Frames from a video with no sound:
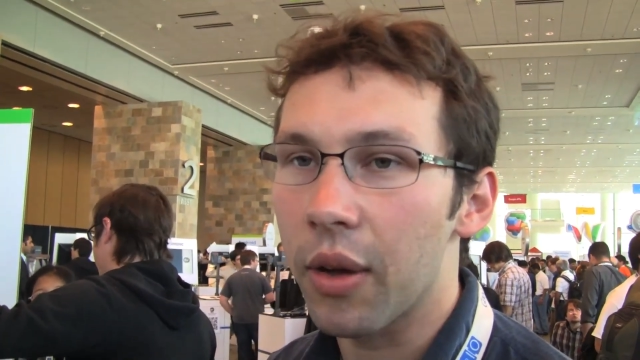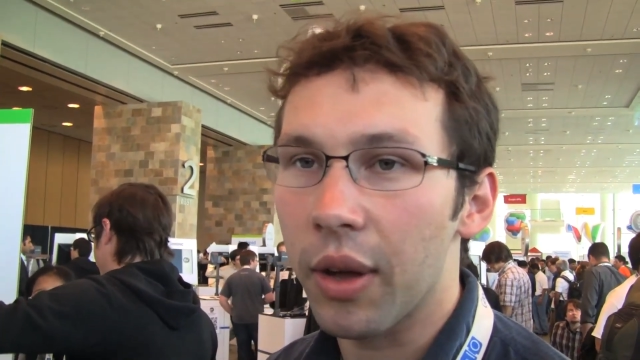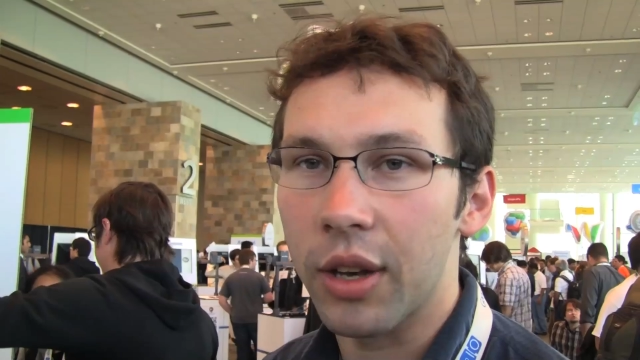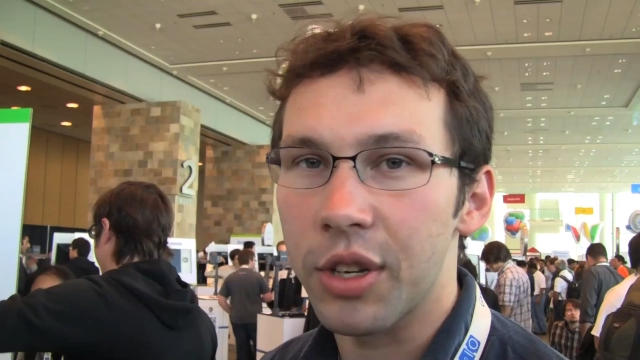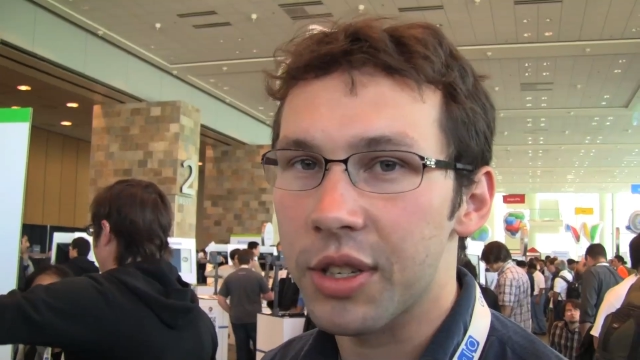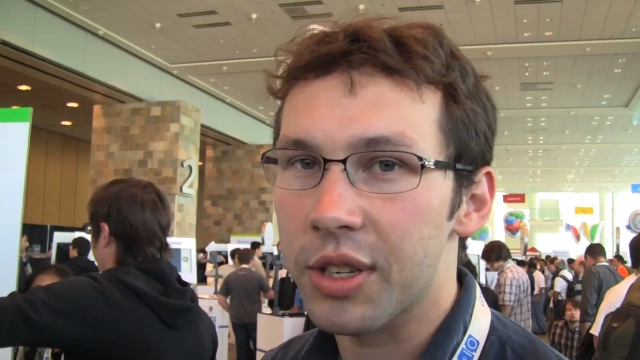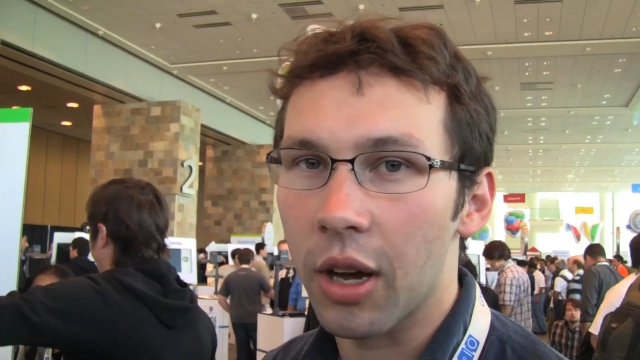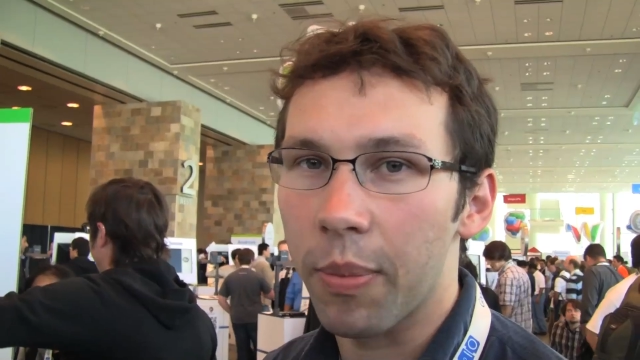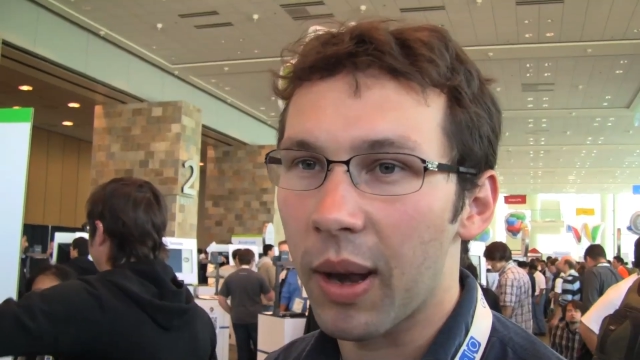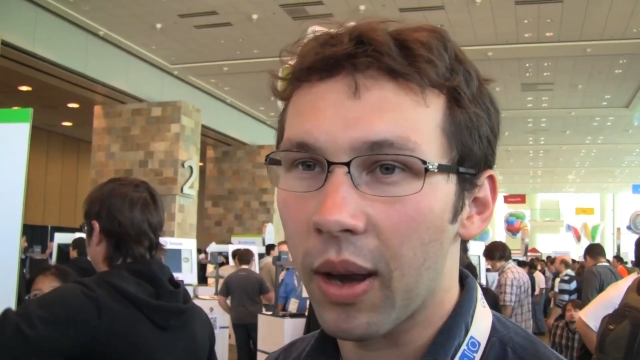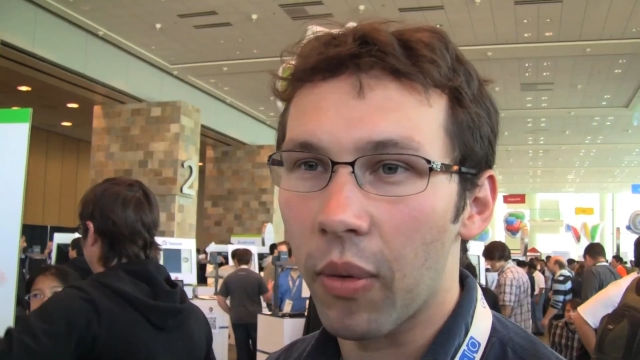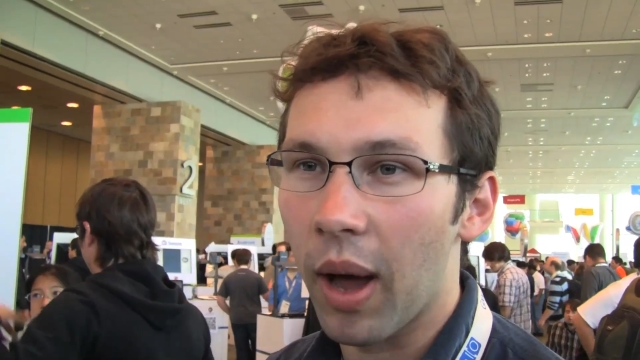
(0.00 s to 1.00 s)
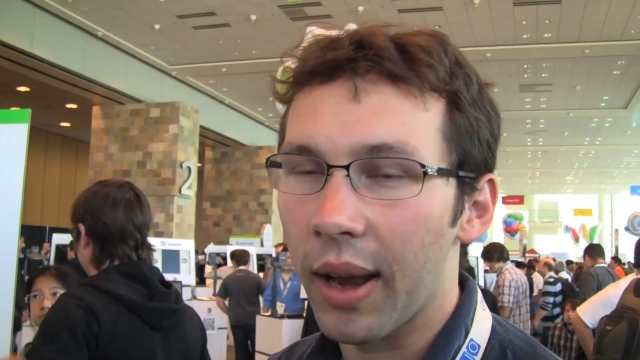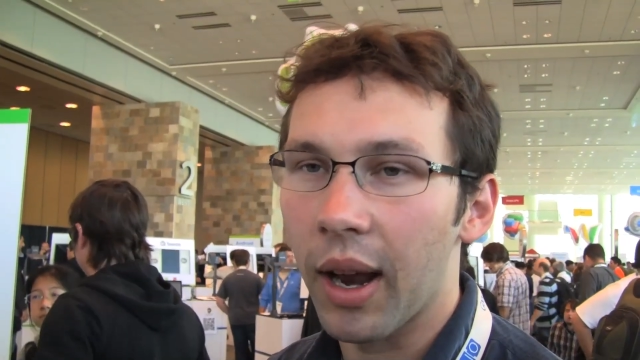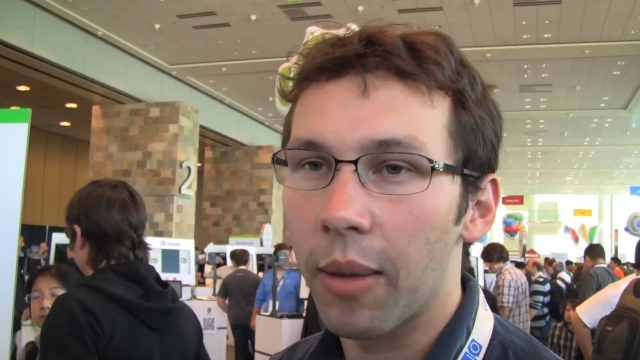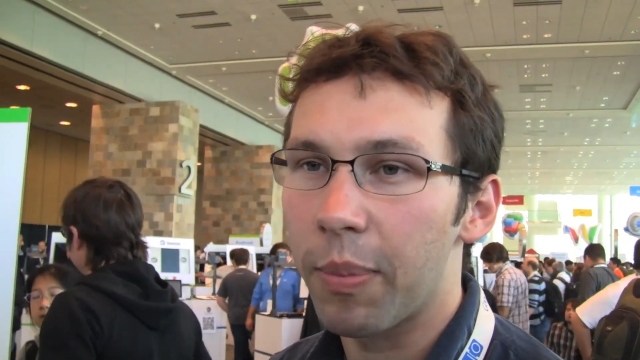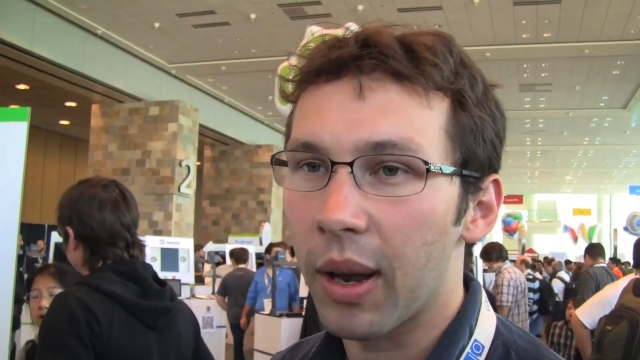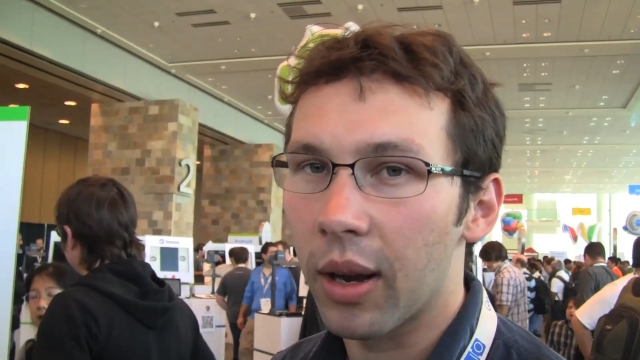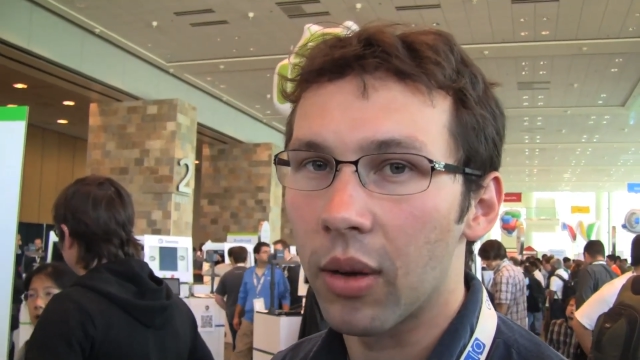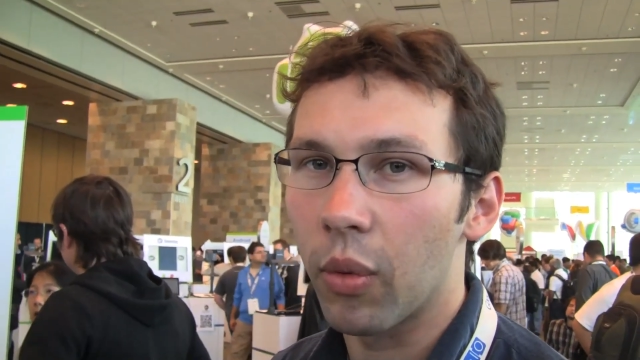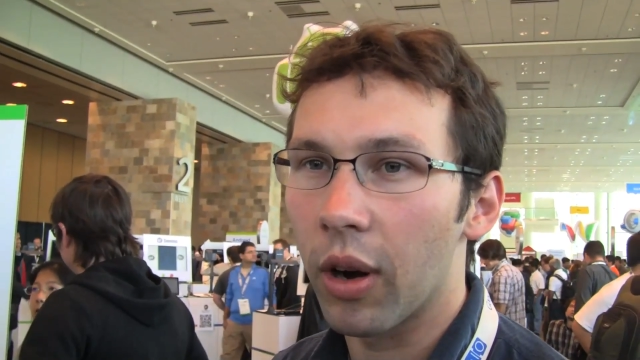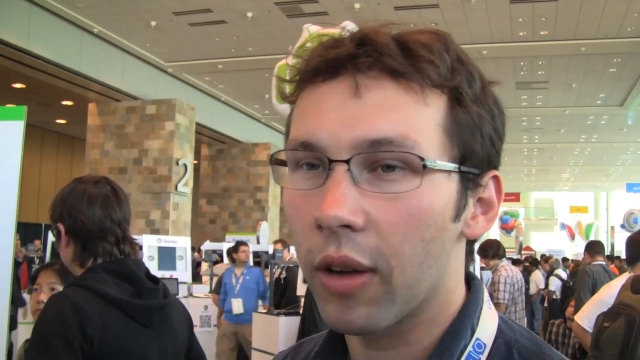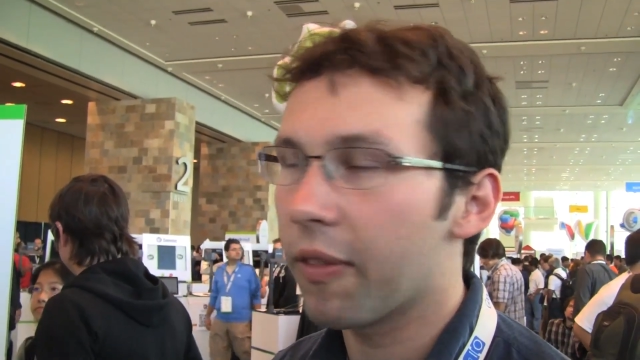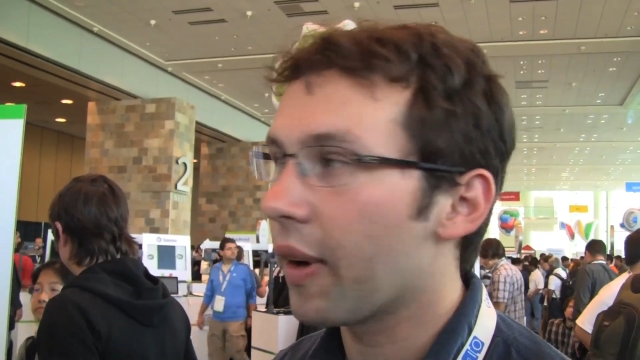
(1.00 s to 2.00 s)
you can just open it right up and it'll
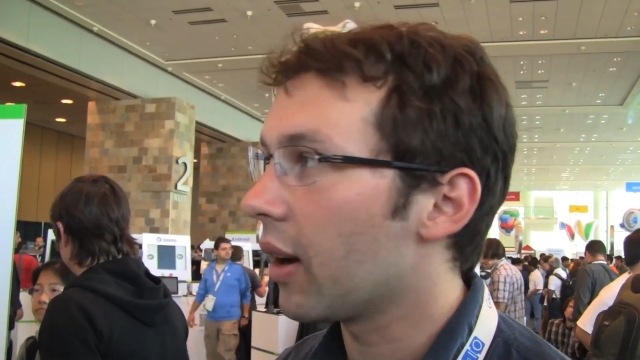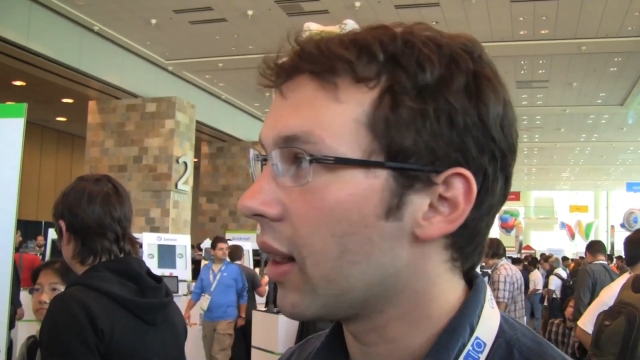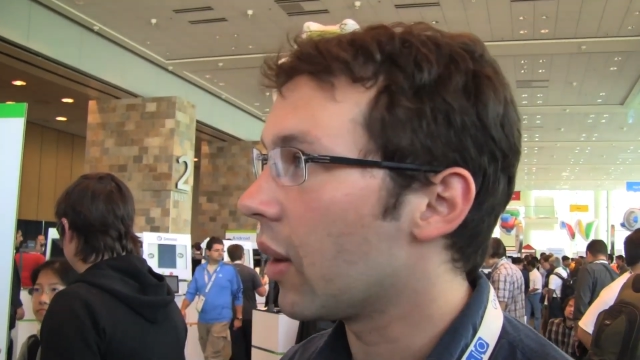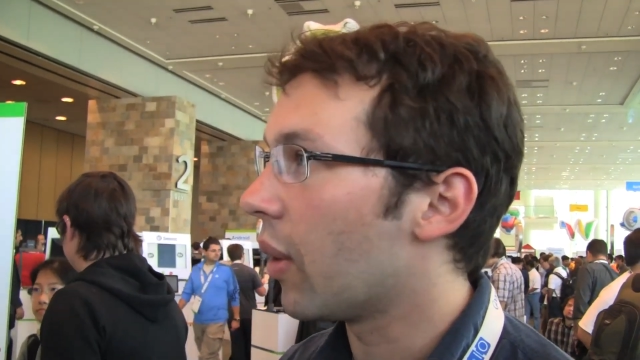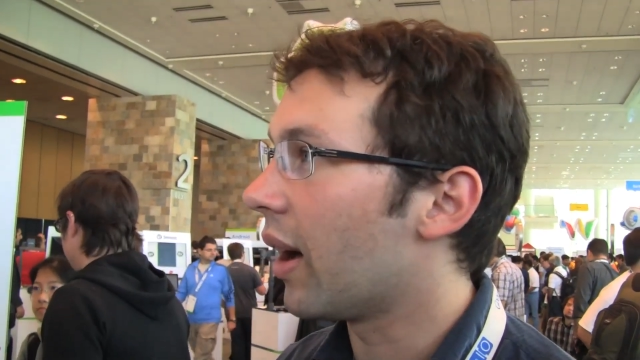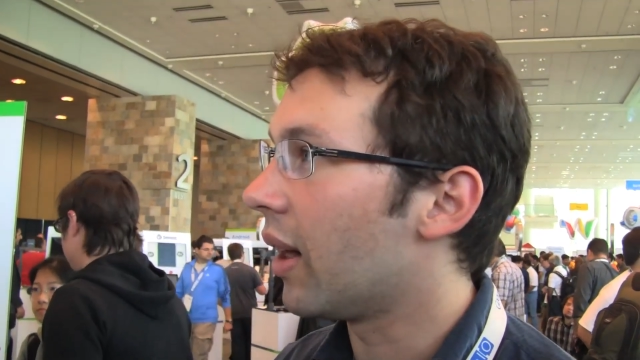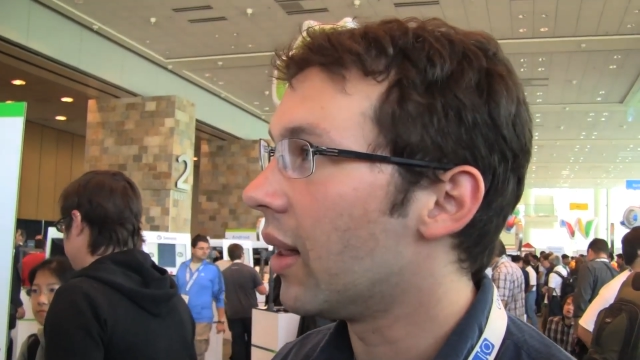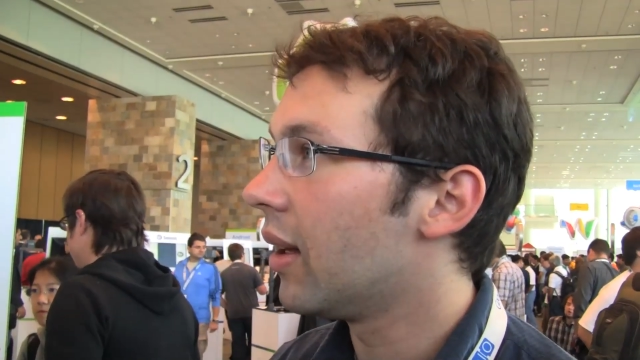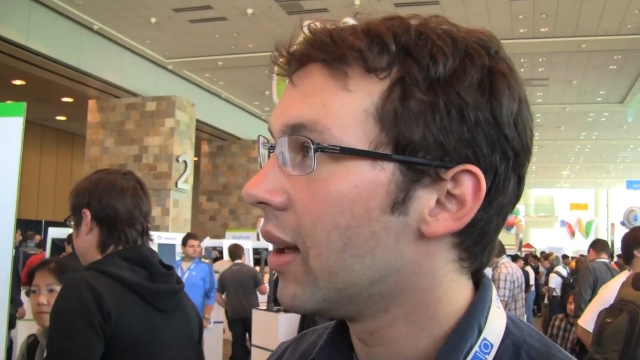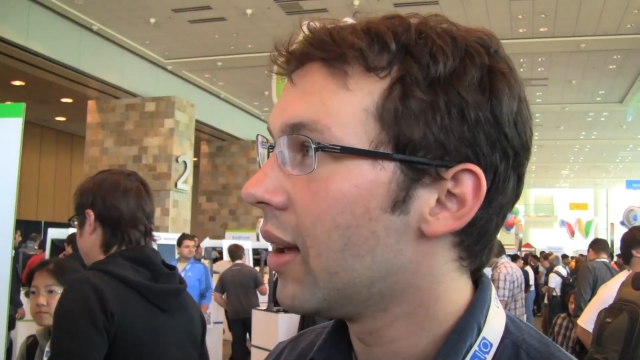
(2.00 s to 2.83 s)
work fairly well.